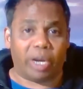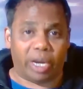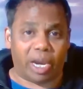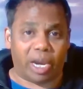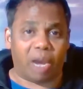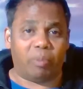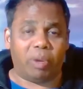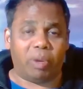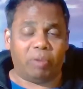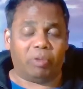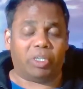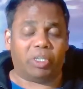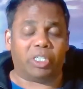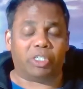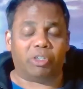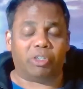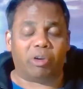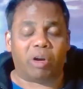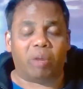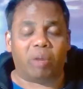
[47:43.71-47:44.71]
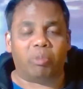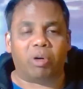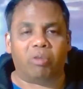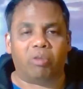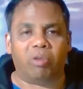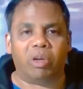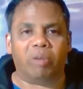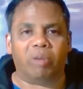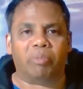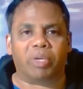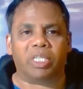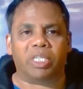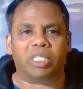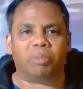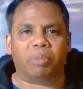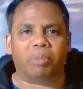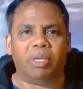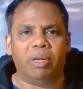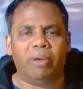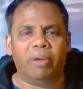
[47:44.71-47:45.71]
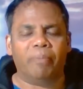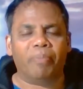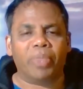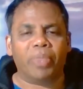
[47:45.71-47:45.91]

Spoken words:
AIP, which is your approval in principle.